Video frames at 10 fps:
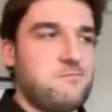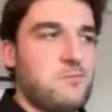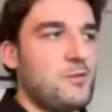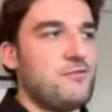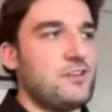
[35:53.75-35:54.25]

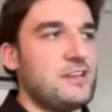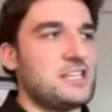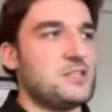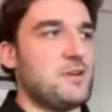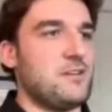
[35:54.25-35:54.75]
what we've
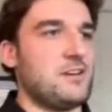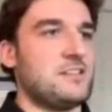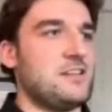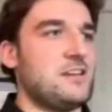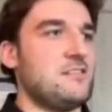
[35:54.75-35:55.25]
really
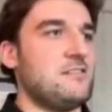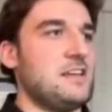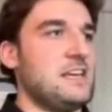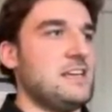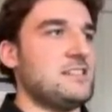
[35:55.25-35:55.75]
experienced here
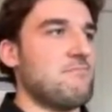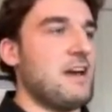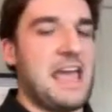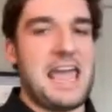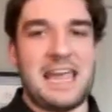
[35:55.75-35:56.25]
is
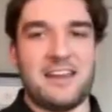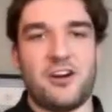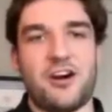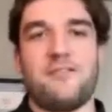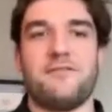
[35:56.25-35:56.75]
a
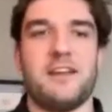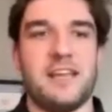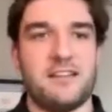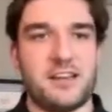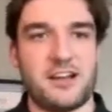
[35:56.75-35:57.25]
handoff
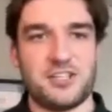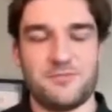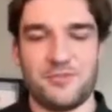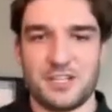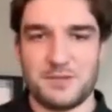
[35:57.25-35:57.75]
in the
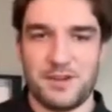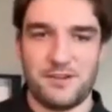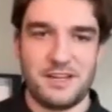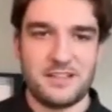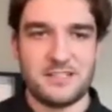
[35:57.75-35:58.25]
customer
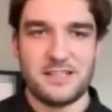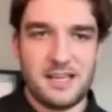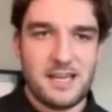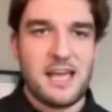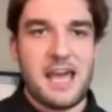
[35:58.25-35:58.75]

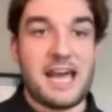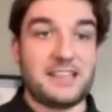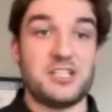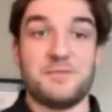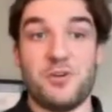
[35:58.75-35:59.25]
experience
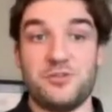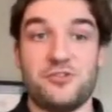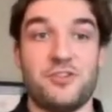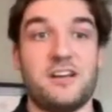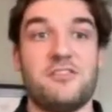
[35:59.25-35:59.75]
at this
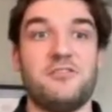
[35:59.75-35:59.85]
most